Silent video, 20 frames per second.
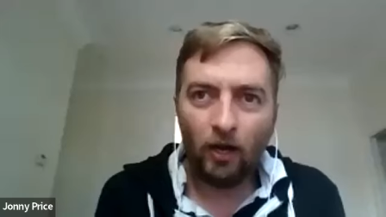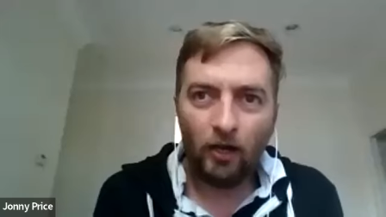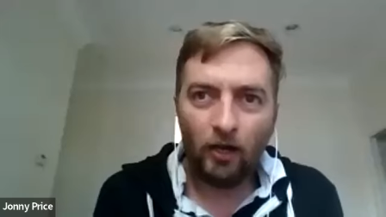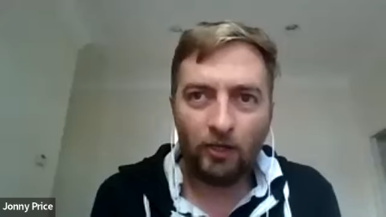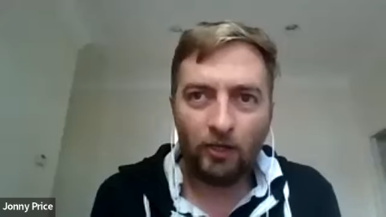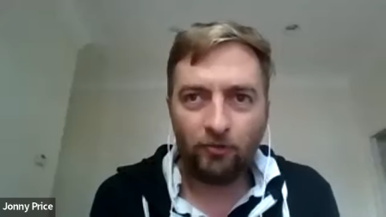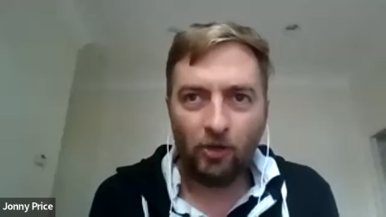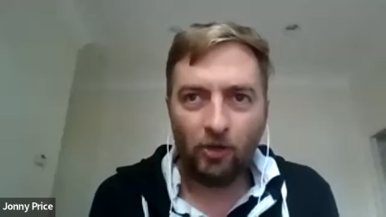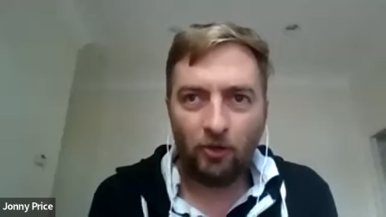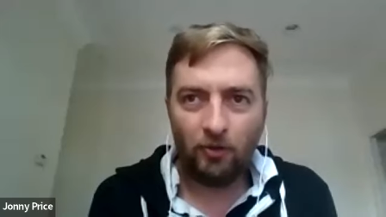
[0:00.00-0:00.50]
I
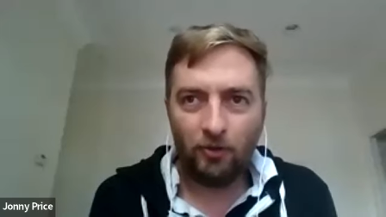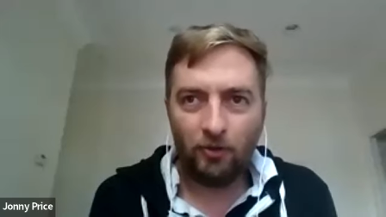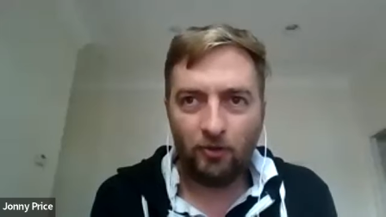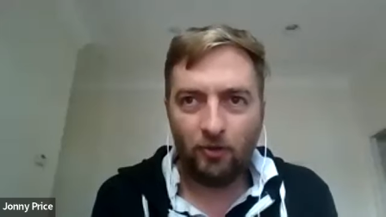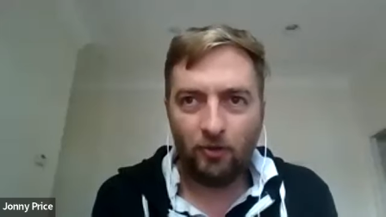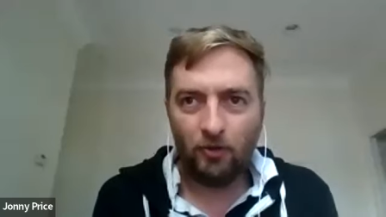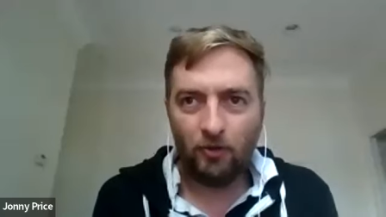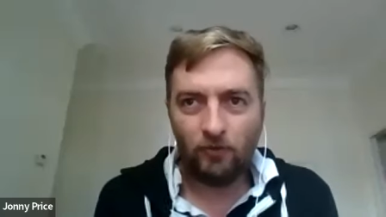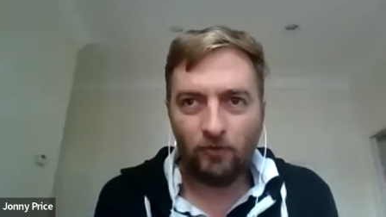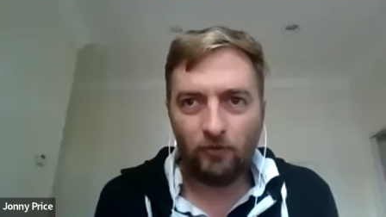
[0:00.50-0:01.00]
think so
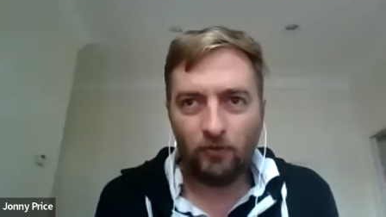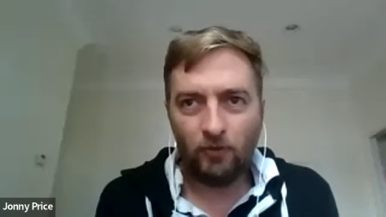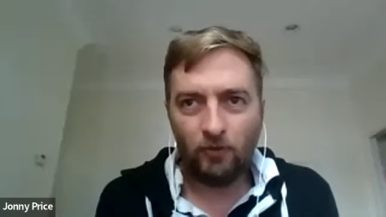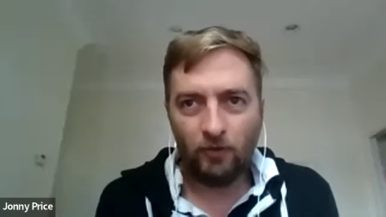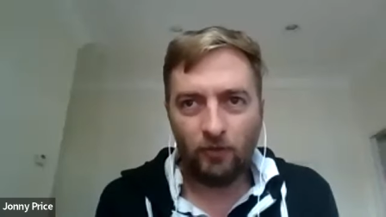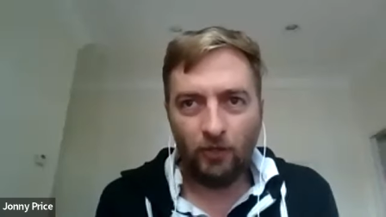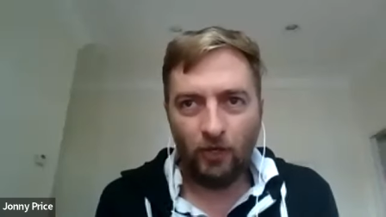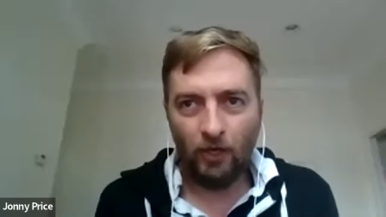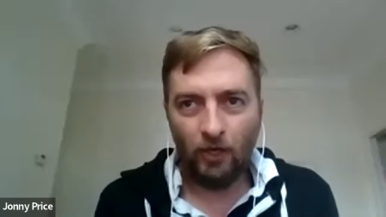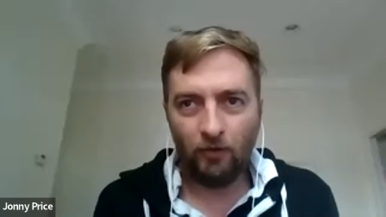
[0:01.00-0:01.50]

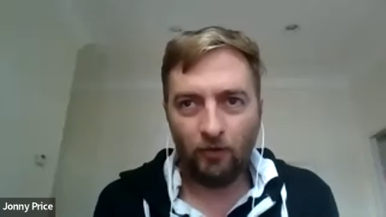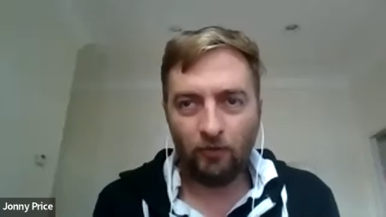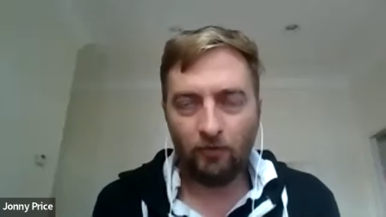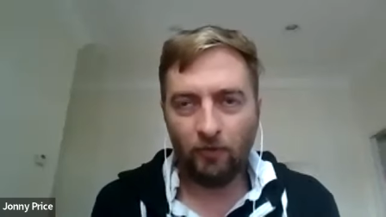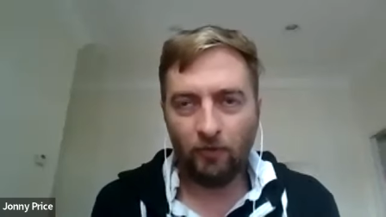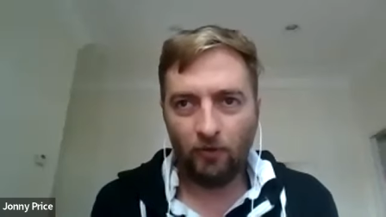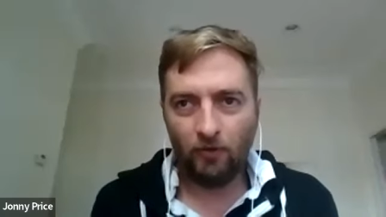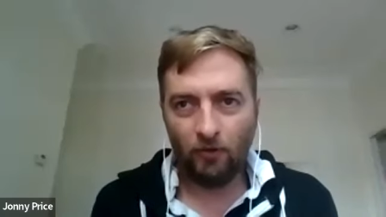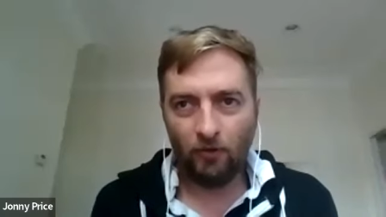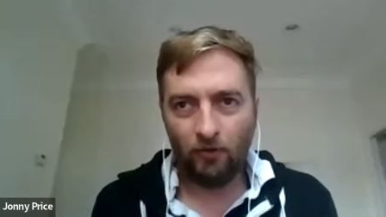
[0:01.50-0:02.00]
you know,
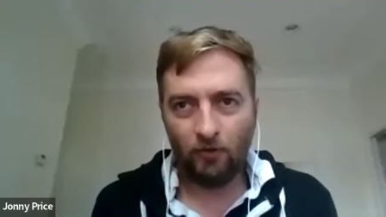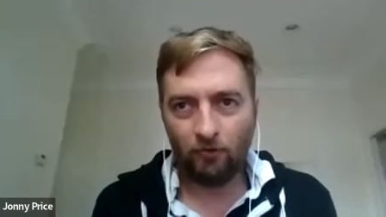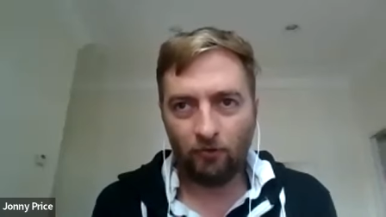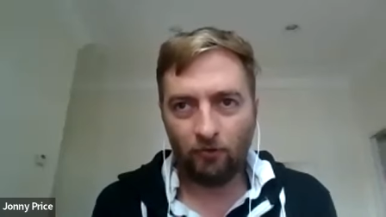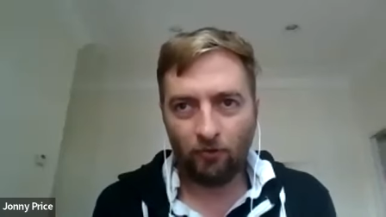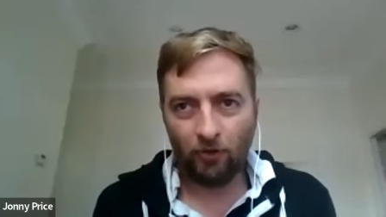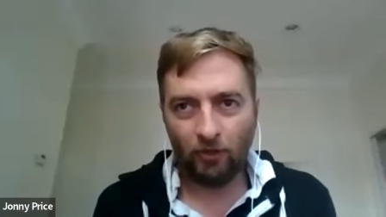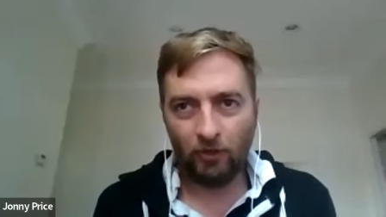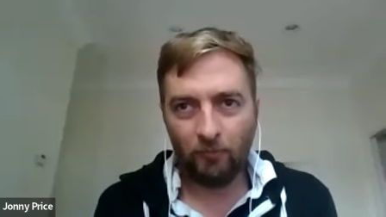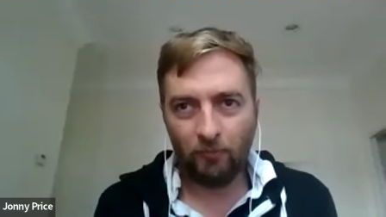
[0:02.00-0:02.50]
th- there's
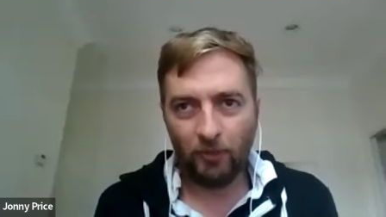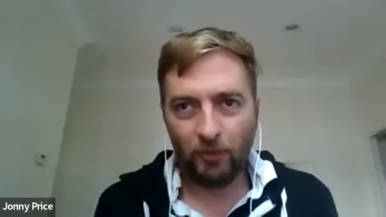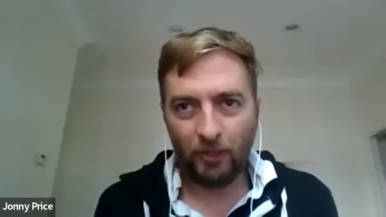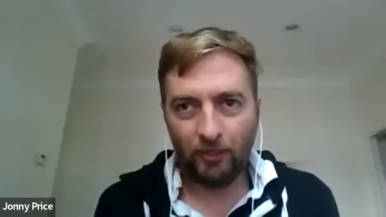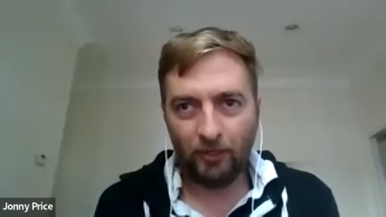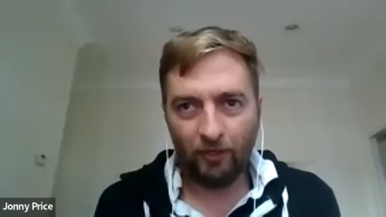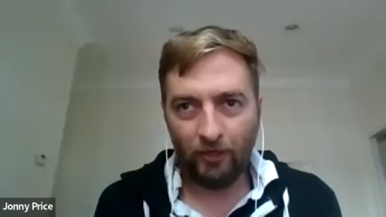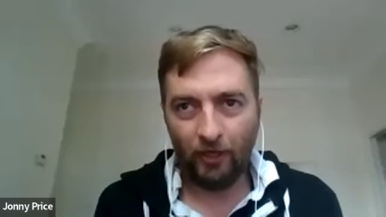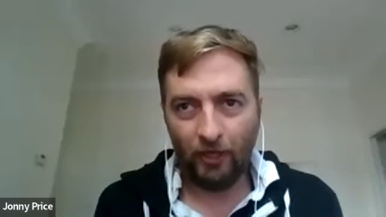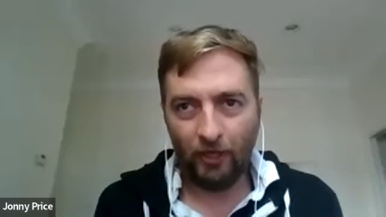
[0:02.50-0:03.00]
certainly been a,